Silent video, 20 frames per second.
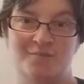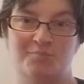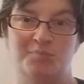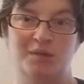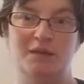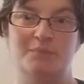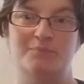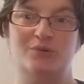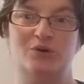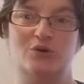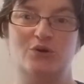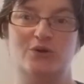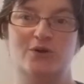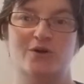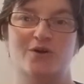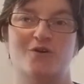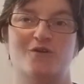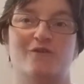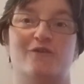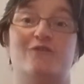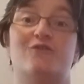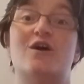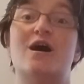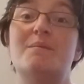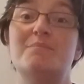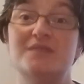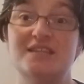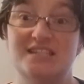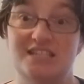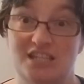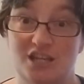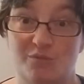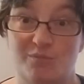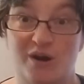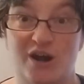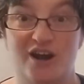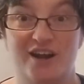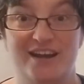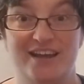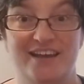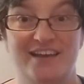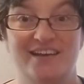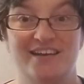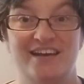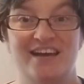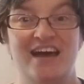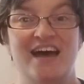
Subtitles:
people from the Tea Party